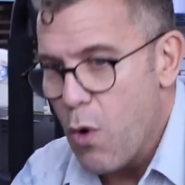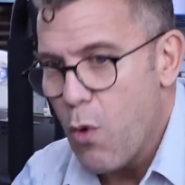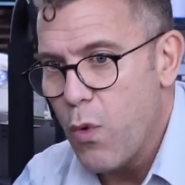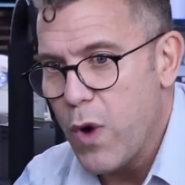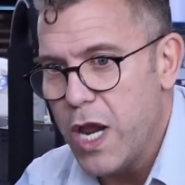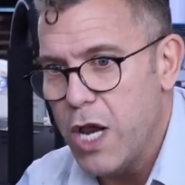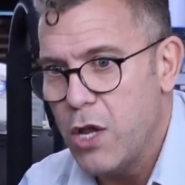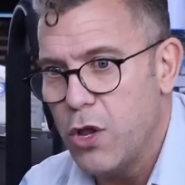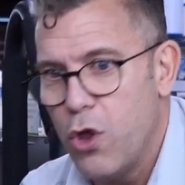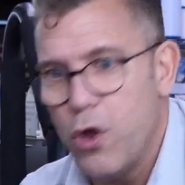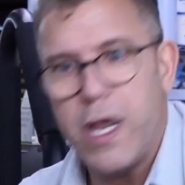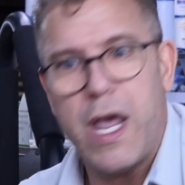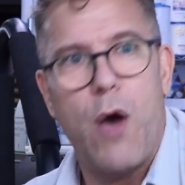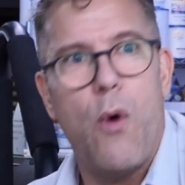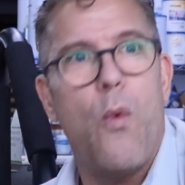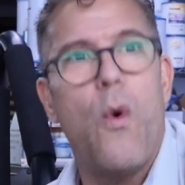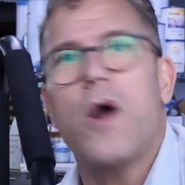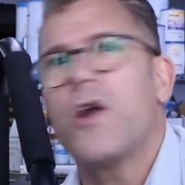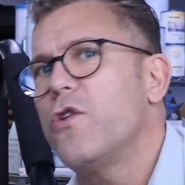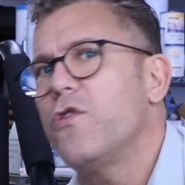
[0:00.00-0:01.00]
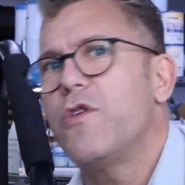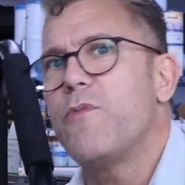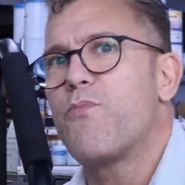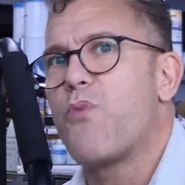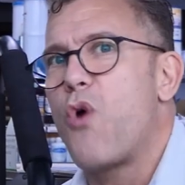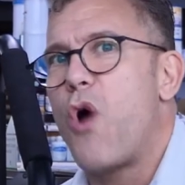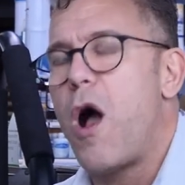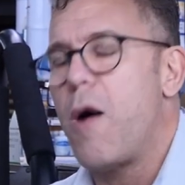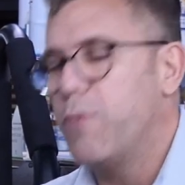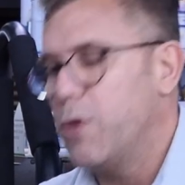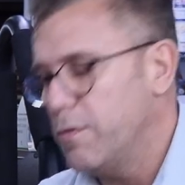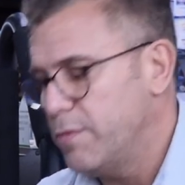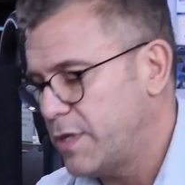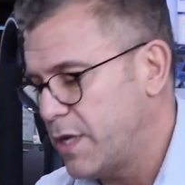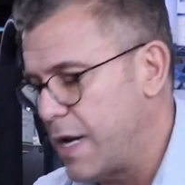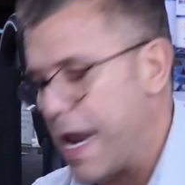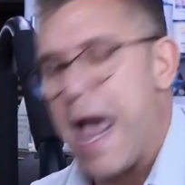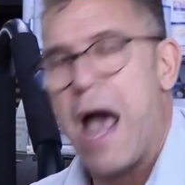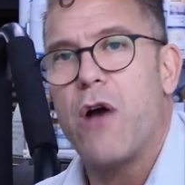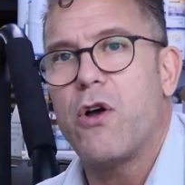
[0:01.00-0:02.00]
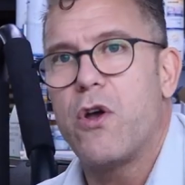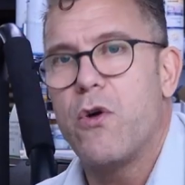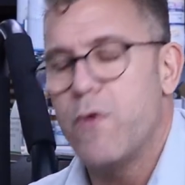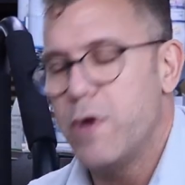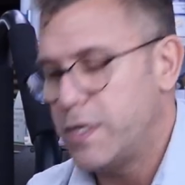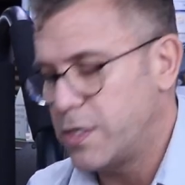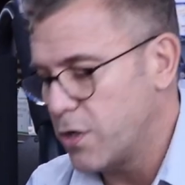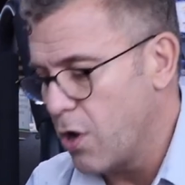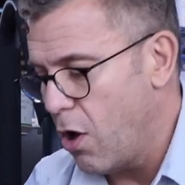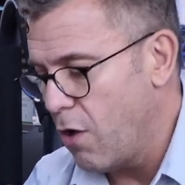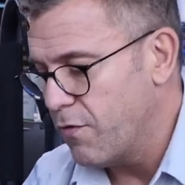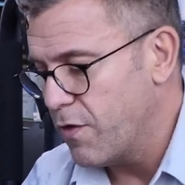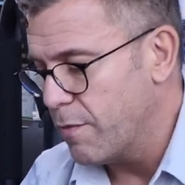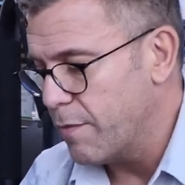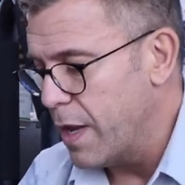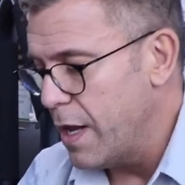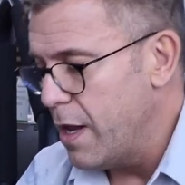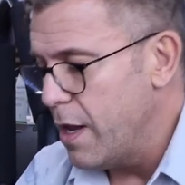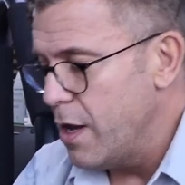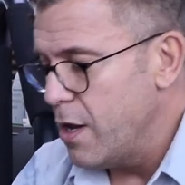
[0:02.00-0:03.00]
we look at what are the problems and how can we solve them.